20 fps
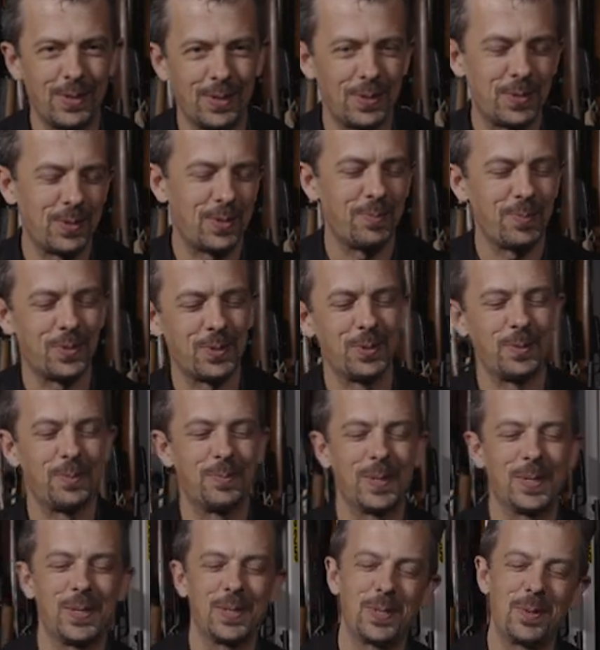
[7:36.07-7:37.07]
like a Thompson,
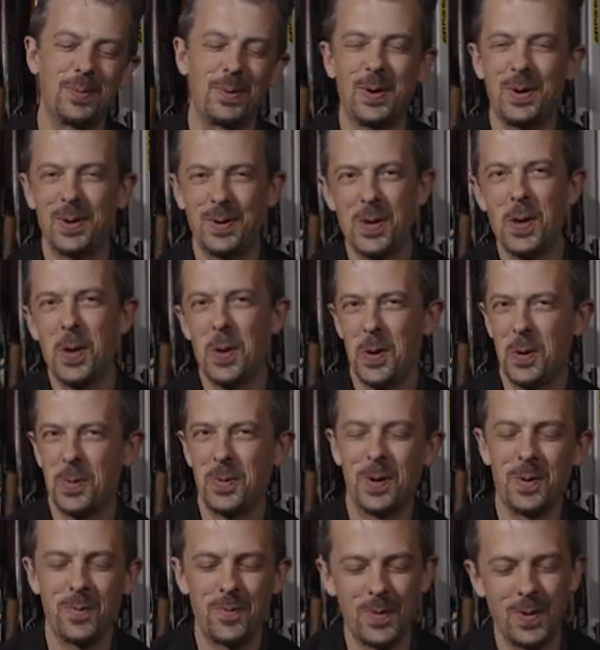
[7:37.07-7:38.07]
because there are
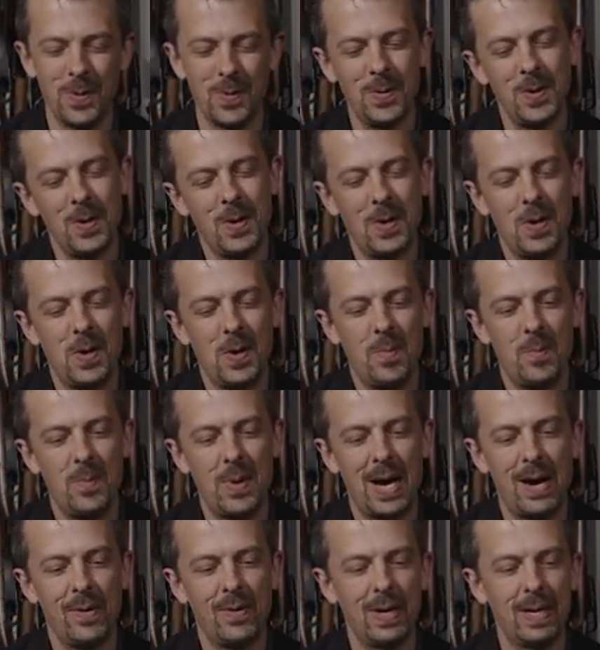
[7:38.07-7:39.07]
quite a few
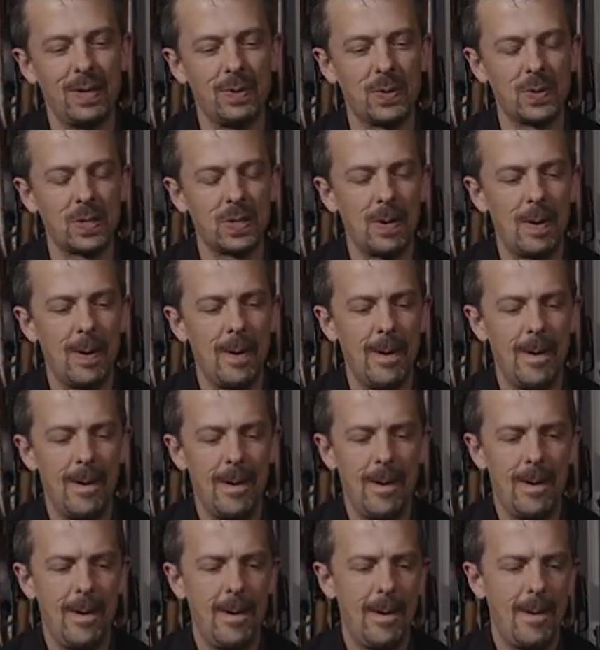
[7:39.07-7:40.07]
parallels.
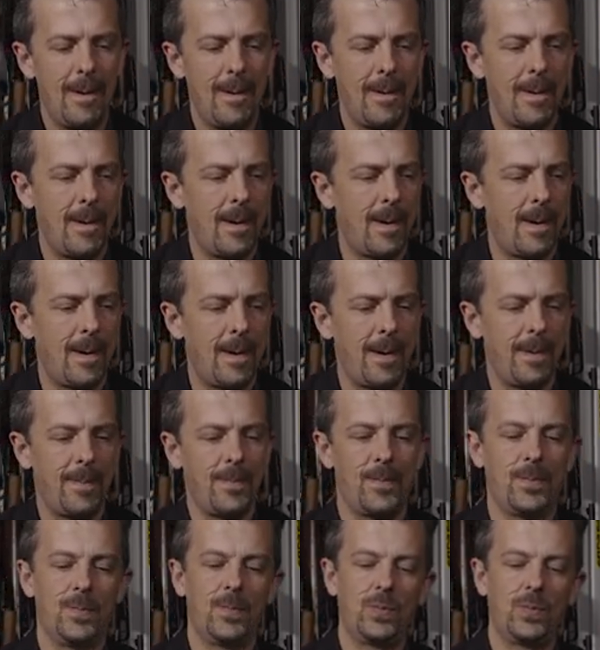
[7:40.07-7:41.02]
The